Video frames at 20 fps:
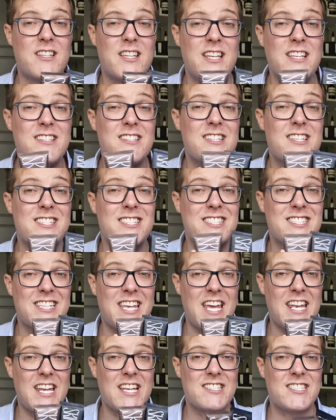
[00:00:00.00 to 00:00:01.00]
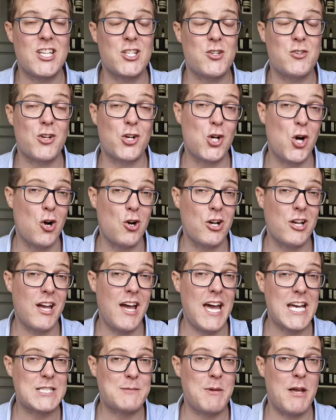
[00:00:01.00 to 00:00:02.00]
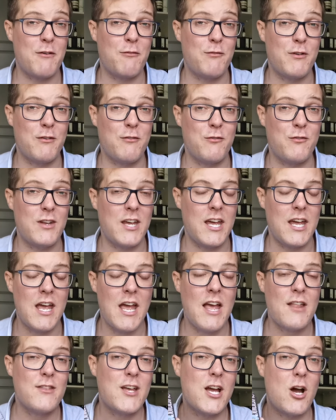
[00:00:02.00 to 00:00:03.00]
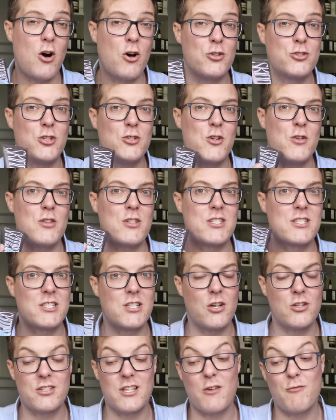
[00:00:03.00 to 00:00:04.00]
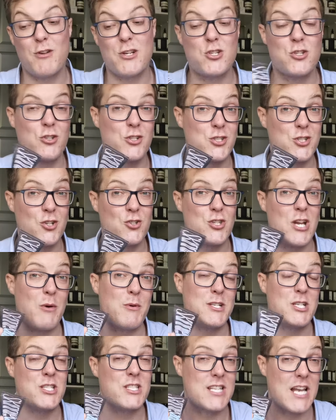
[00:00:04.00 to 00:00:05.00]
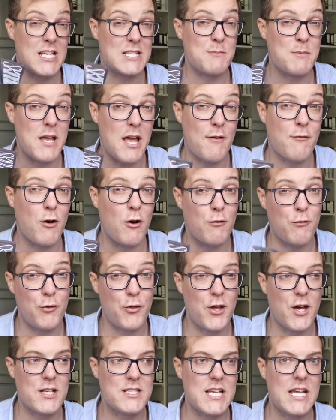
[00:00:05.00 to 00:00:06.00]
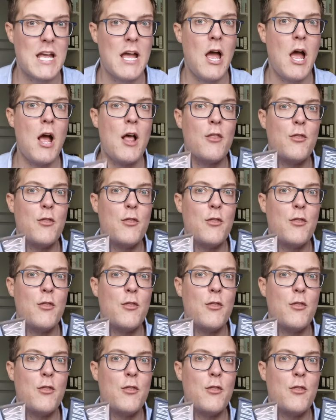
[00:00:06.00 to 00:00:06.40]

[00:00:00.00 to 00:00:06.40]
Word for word: These are the skinnies. They do the Conquer SPF 50. They also do the original sun gel, which is an SPF of 30.